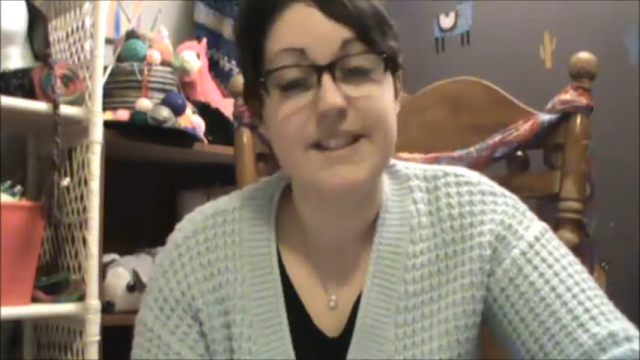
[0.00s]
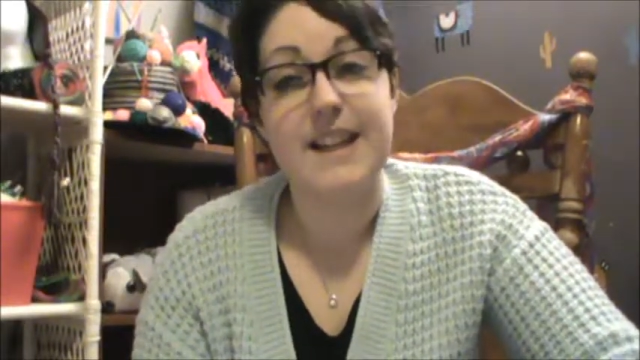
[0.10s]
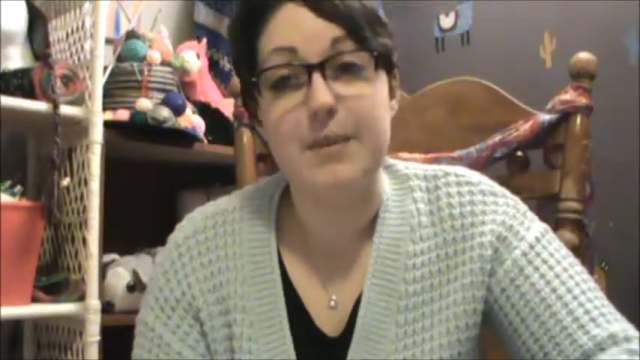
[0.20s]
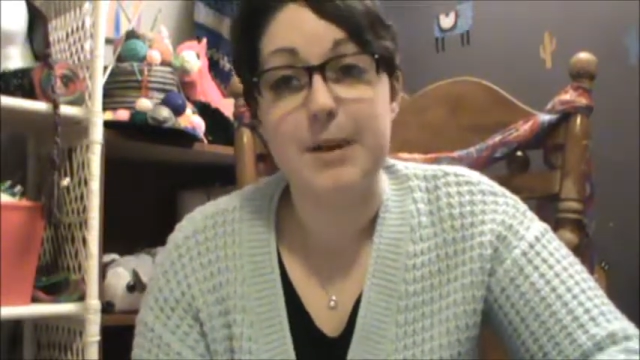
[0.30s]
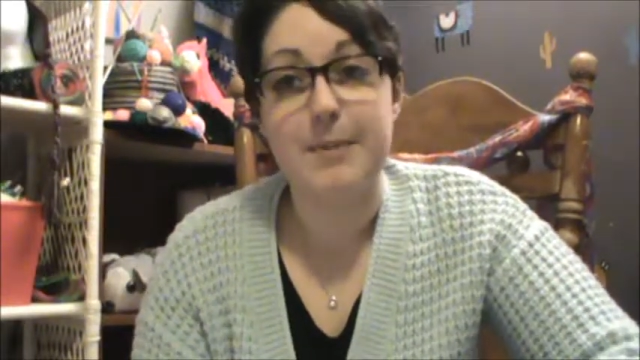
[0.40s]

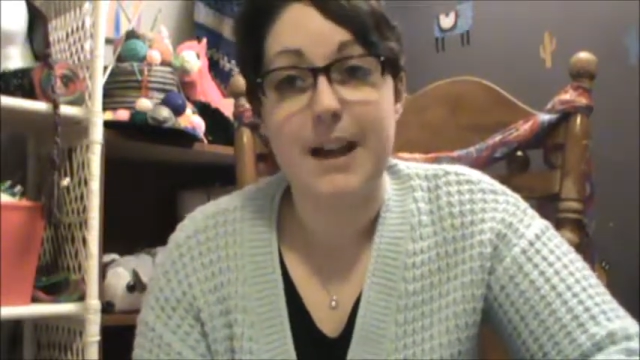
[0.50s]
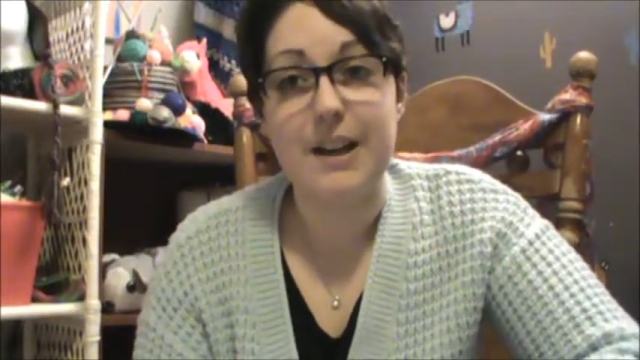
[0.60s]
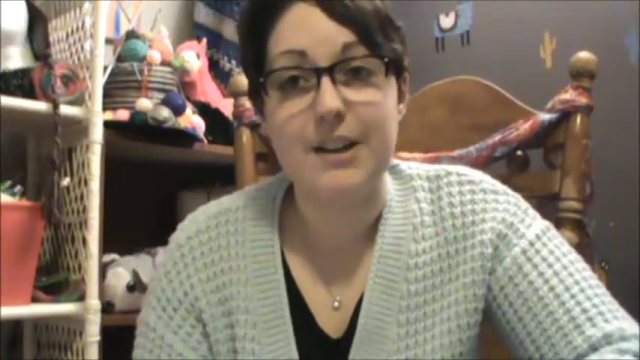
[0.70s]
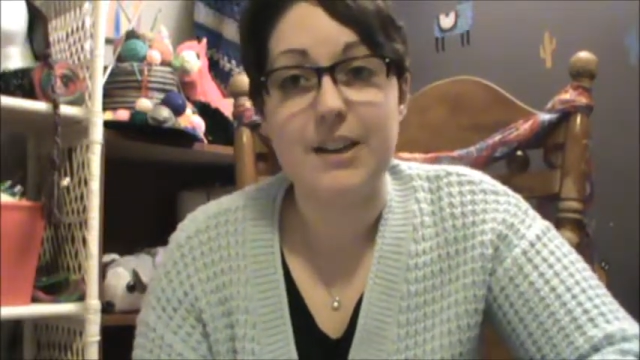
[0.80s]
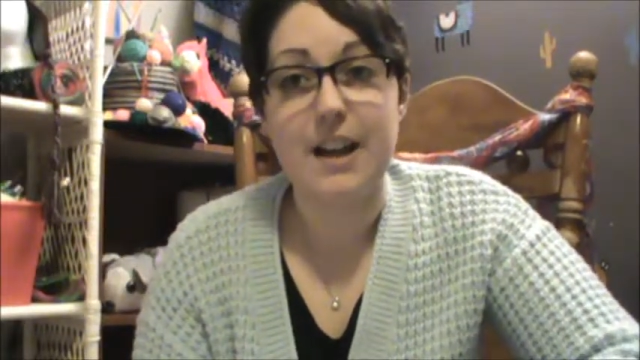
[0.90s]
teddy bear
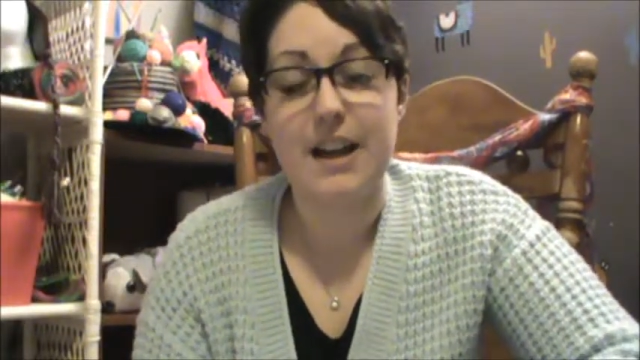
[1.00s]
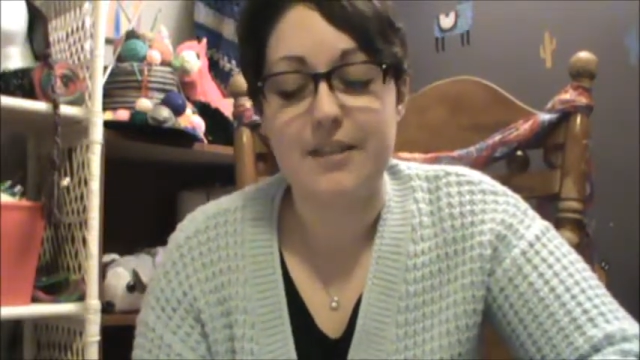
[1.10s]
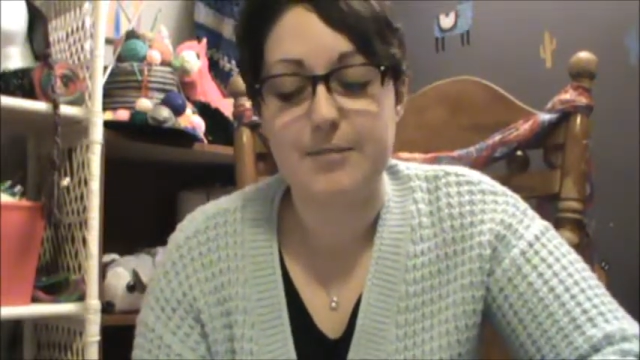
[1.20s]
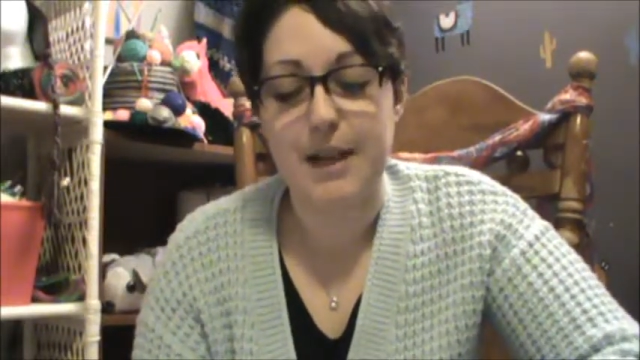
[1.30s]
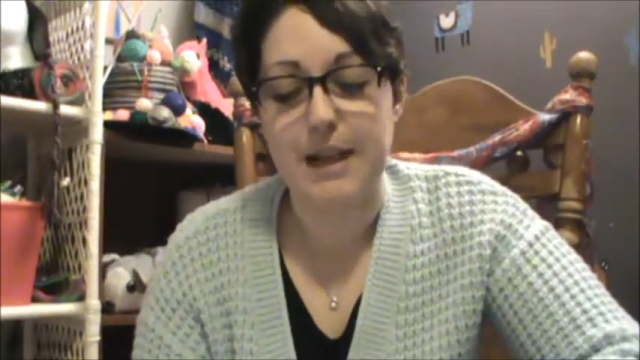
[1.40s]
pattern. I
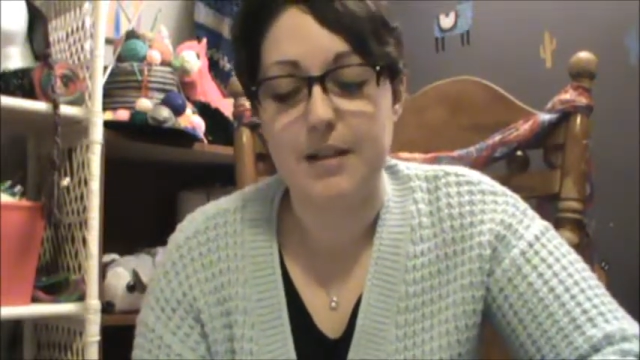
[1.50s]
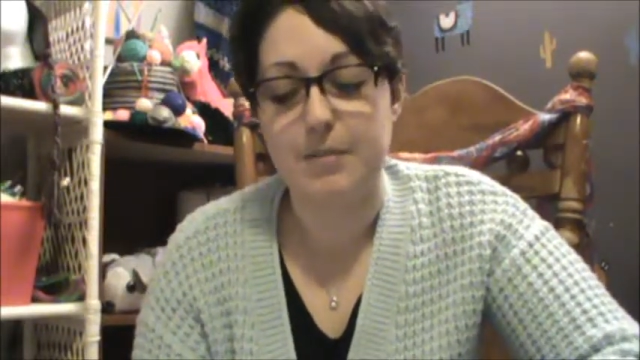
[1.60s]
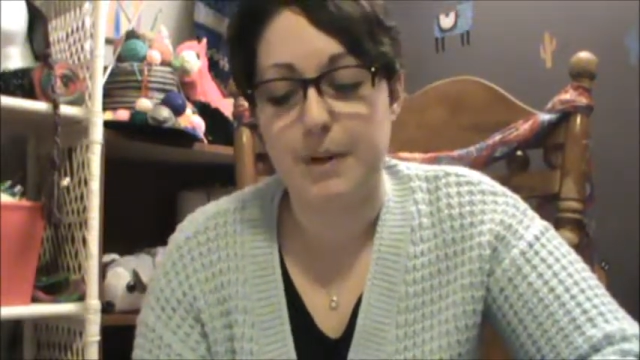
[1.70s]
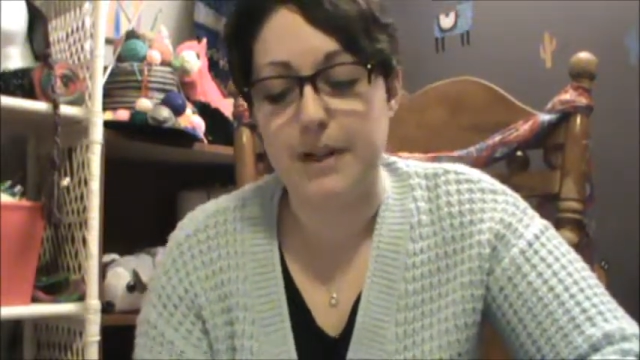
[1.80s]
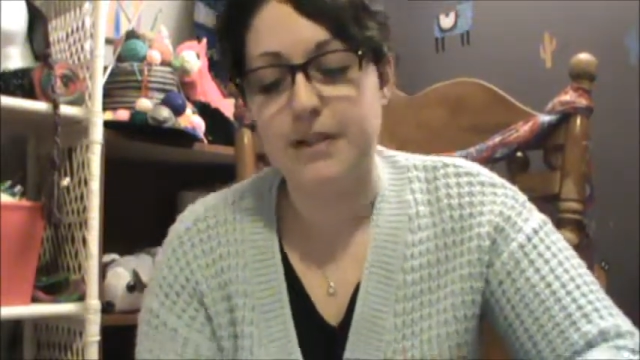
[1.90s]
have made a
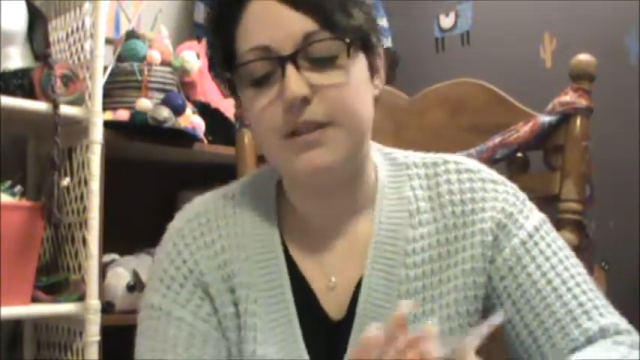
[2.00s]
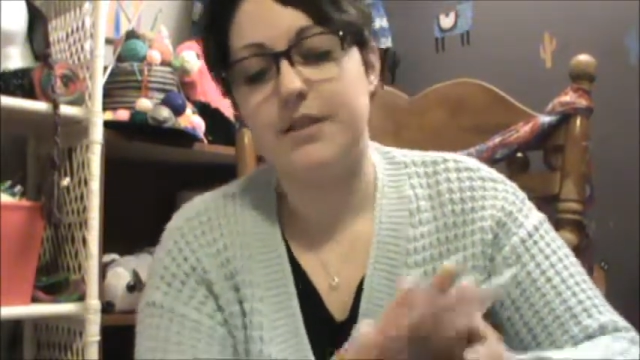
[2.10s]
bunch,